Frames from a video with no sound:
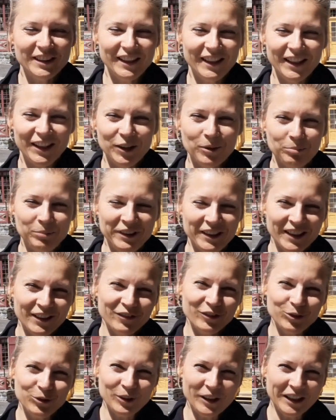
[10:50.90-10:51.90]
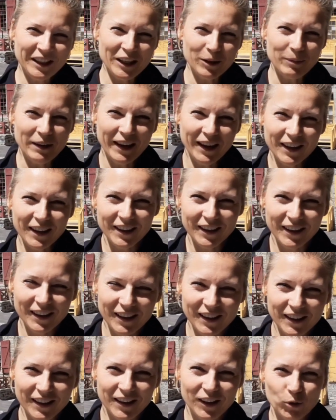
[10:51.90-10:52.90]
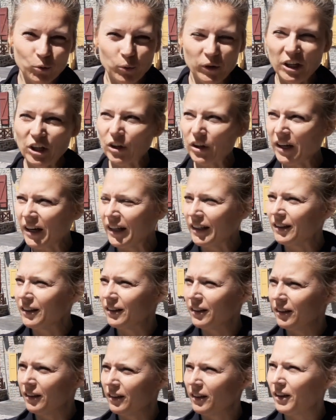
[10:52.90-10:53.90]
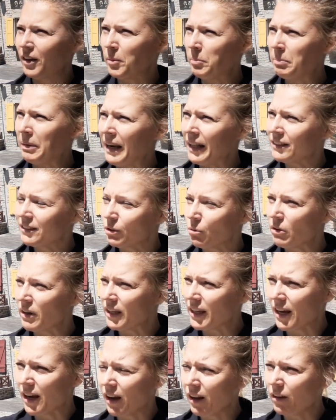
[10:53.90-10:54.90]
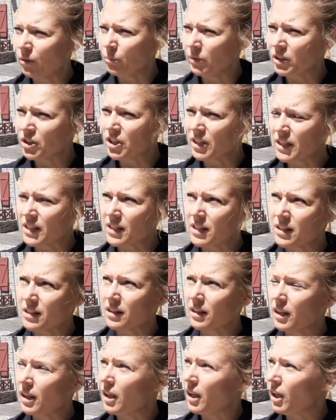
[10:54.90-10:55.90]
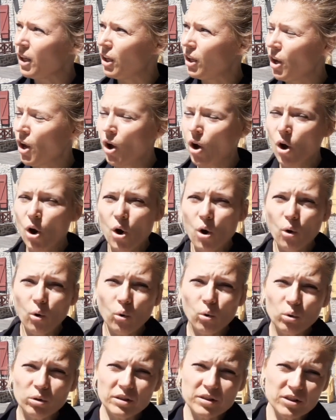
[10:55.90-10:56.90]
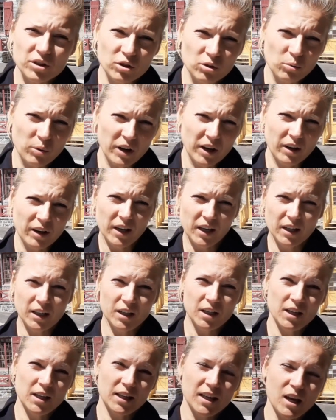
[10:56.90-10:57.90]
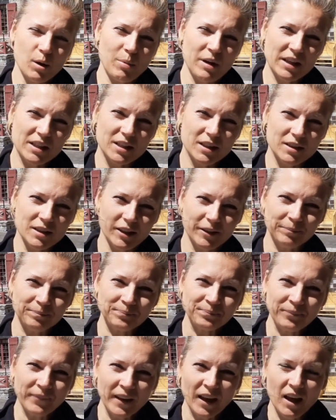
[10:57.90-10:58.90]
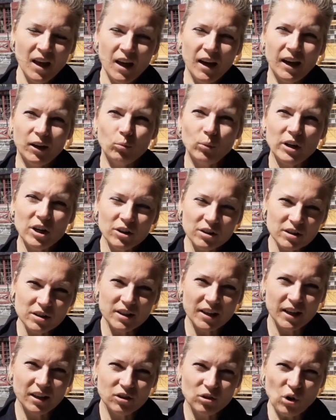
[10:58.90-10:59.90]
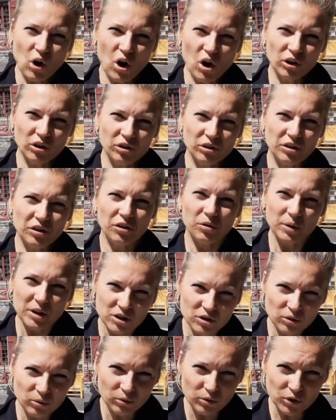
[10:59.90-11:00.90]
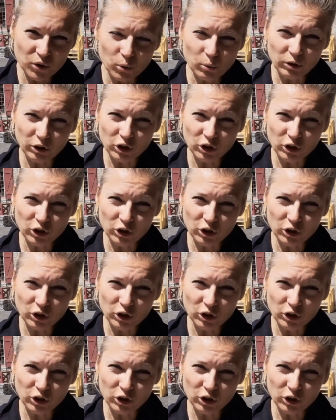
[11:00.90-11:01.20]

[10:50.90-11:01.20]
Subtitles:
et bienvenue à Québec. We are at the Place Royale, which is the oldest square in Quebec City. And we're here today to honor the 3 students who will